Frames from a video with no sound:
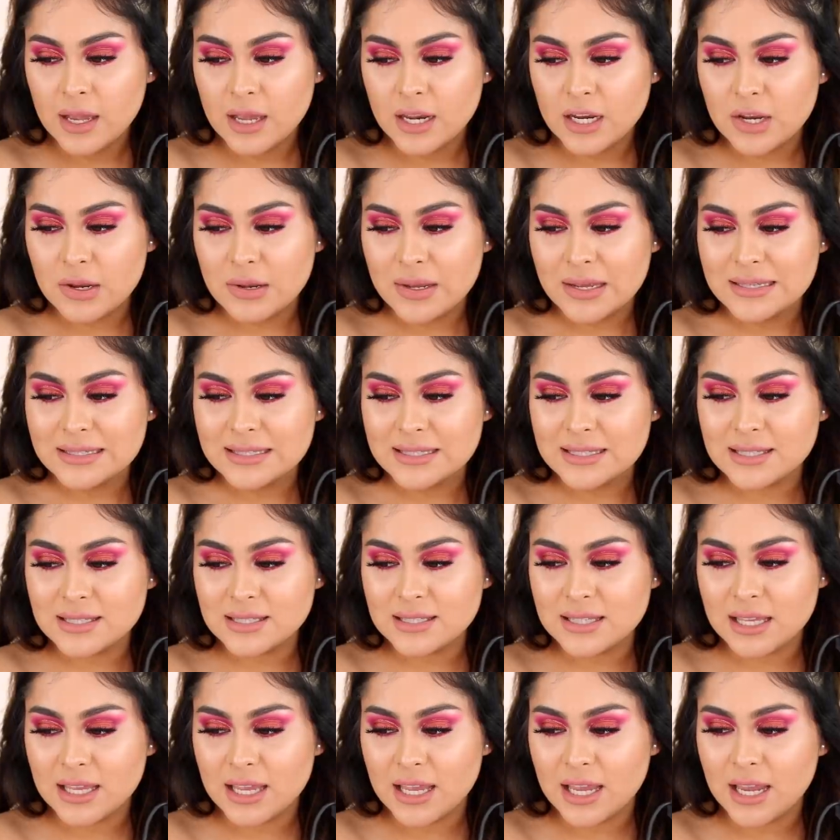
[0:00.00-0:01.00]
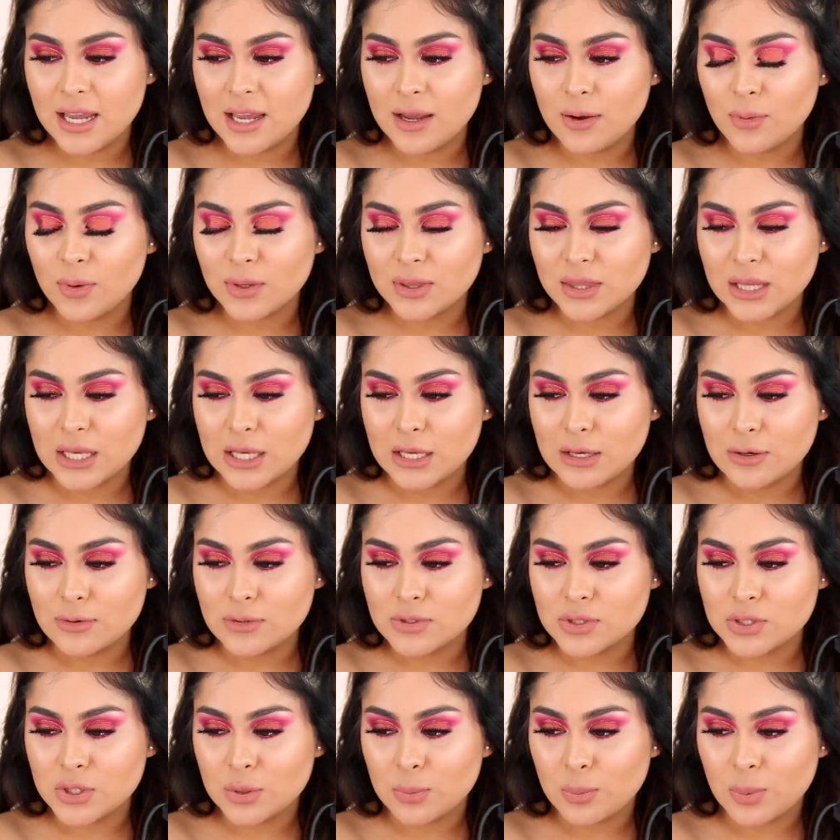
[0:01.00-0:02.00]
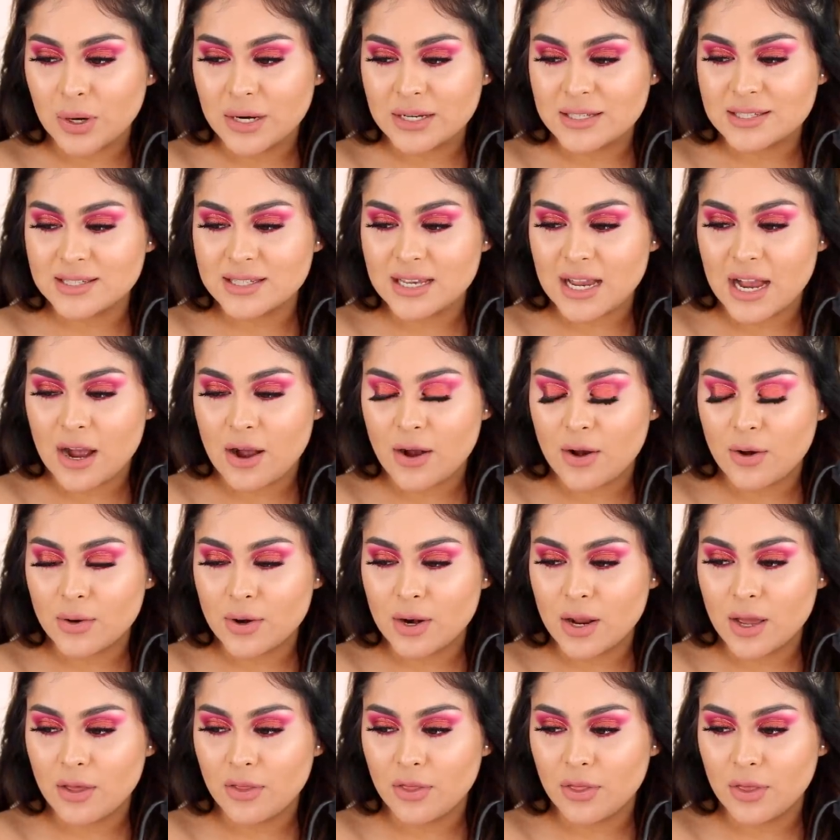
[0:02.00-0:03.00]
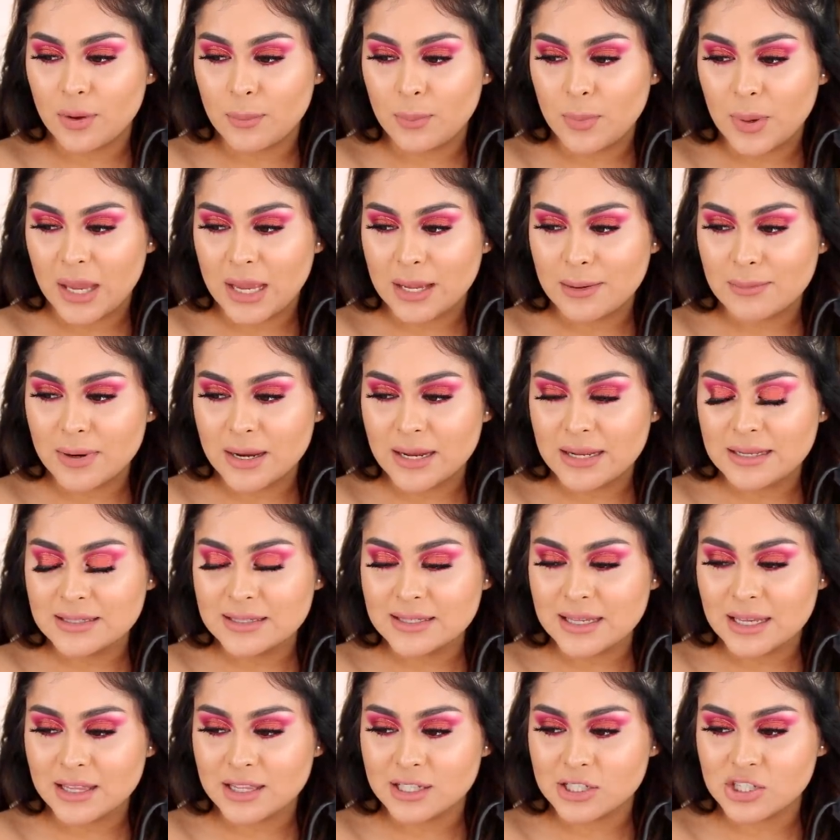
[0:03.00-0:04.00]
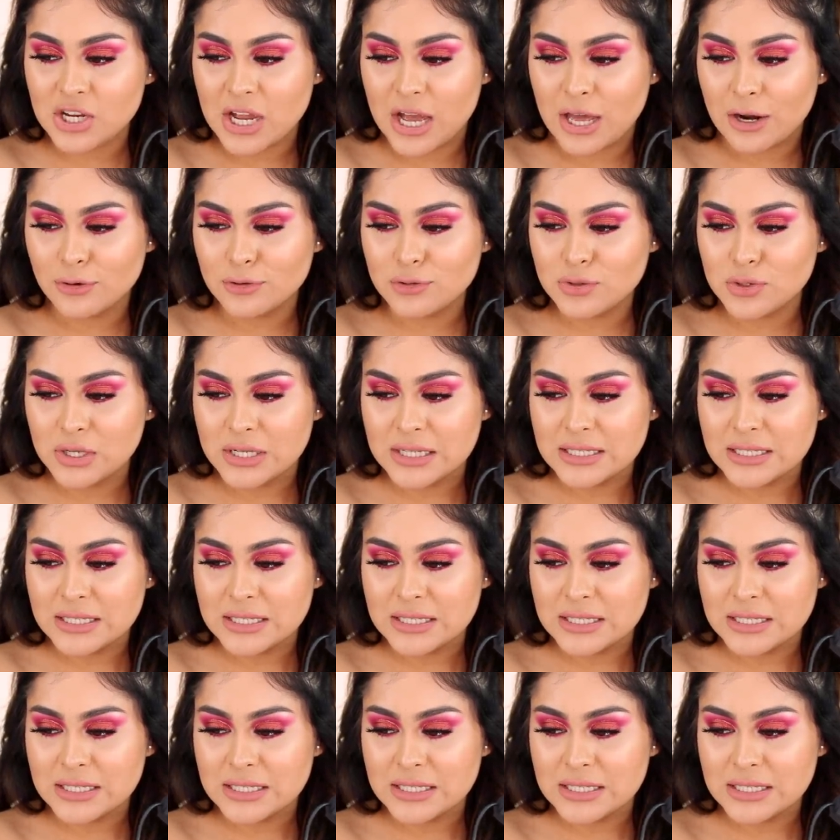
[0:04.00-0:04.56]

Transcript: And you can see what they use to press down the pigments, like the shadows.